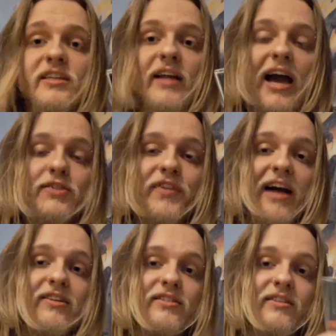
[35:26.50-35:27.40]
The Height of
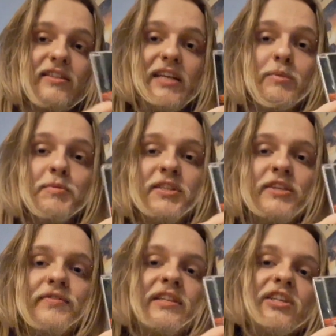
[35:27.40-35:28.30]
Callousness, this album
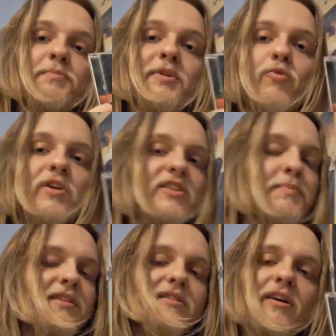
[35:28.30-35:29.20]
specifically has been one that's
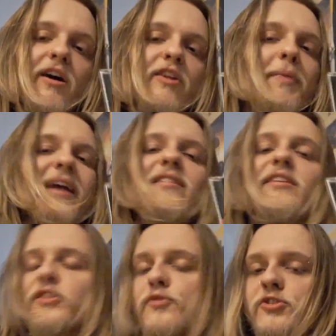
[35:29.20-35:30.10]
been on my
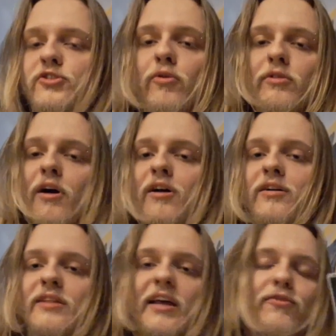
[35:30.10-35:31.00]
list for so
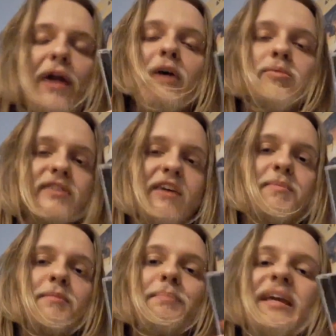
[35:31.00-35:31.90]
long, like for albums that I've
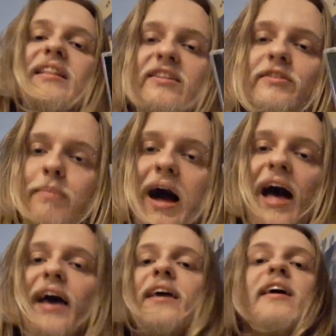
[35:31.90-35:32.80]
been meaning to
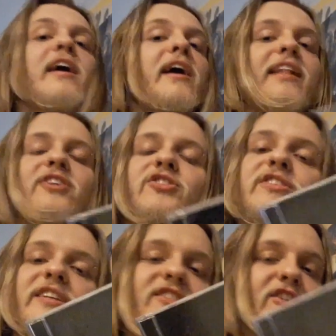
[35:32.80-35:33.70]
buy, and
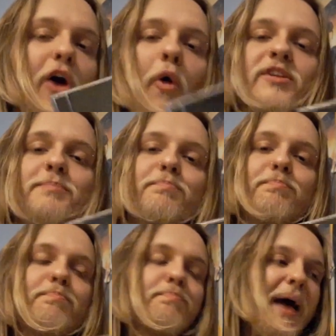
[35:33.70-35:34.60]
it's just always
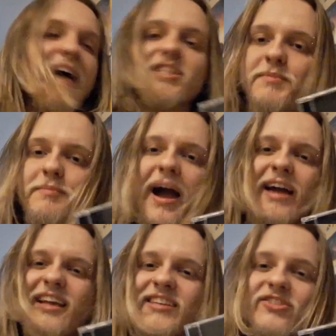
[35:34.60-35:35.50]
passed me by,
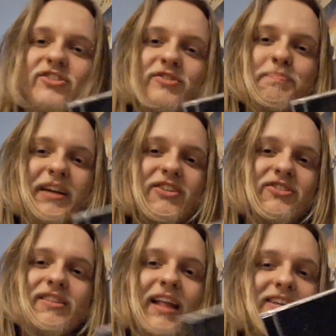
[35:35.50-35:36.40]

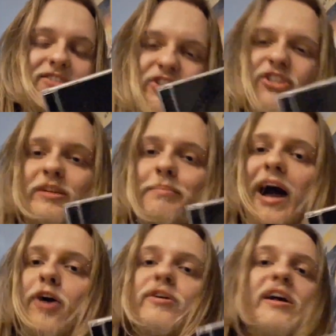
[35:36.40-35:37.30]
like just
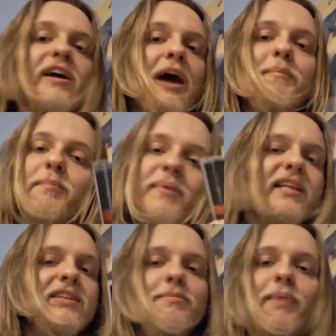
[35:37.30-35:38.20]
about. I've been
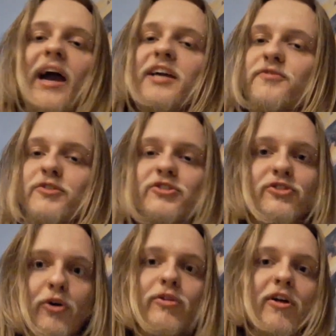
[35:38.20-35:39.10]
meaning to buy it for
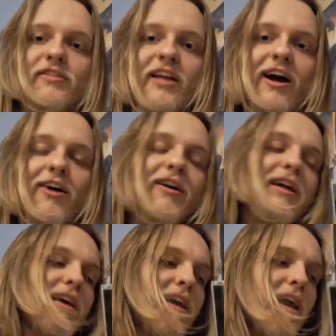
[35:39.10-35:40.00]
so long now,
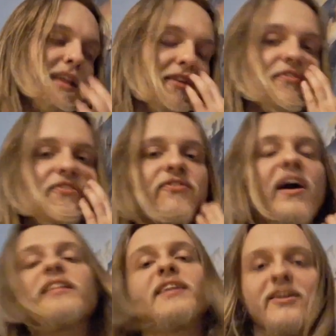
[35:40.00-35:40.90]
and I
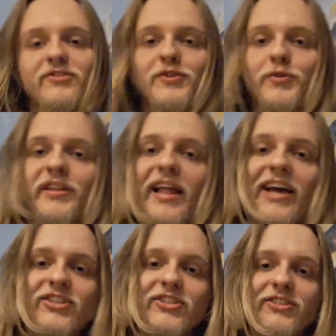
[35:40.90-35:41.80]
finally got to do it
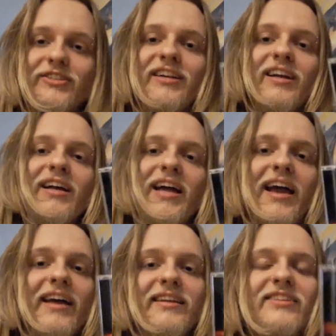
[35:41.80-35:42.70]
last year.
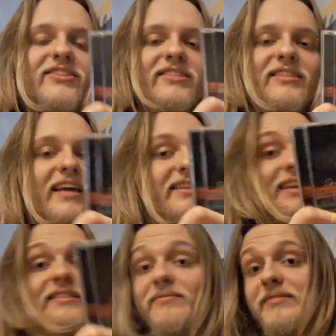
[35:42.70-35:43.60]
And
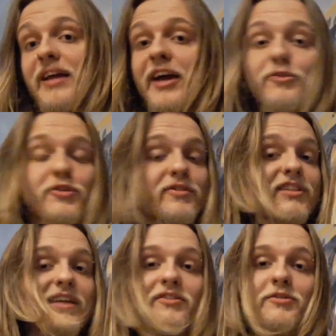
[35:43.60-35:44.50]
then I also
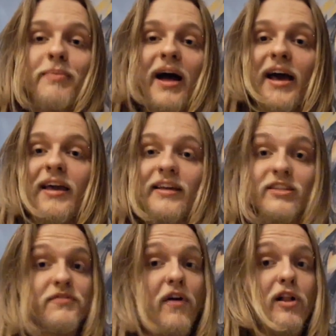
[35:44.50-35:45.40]
decided to buy
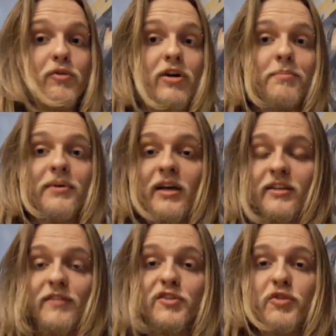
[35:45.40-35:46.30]
its follow-up,
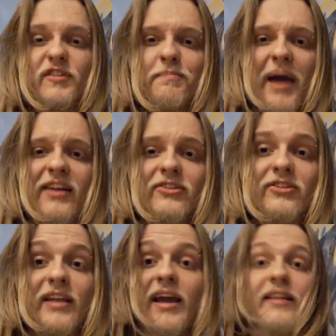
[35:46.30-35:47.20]
Self-Destructive
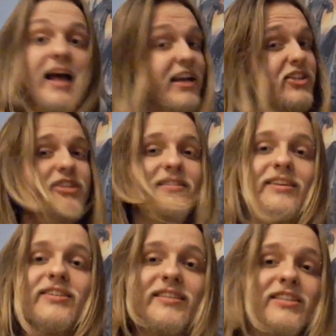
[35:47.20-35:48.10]
Pattern, and
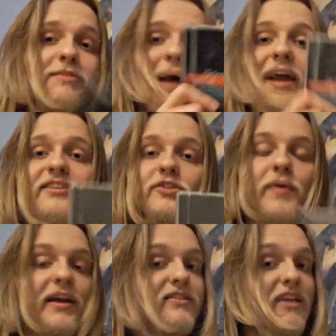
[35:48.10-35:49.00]
actually, since buying these
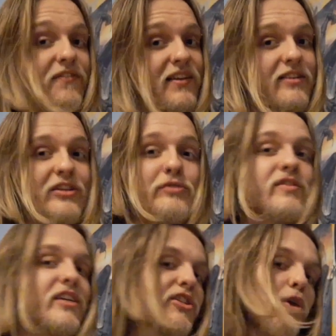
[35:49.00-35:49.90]
records, I think that this
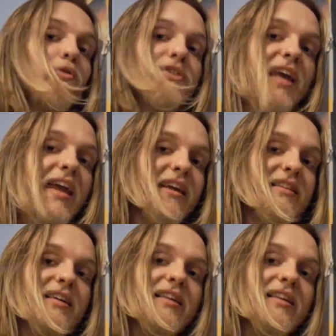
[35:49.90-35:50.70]
one's actually overtaken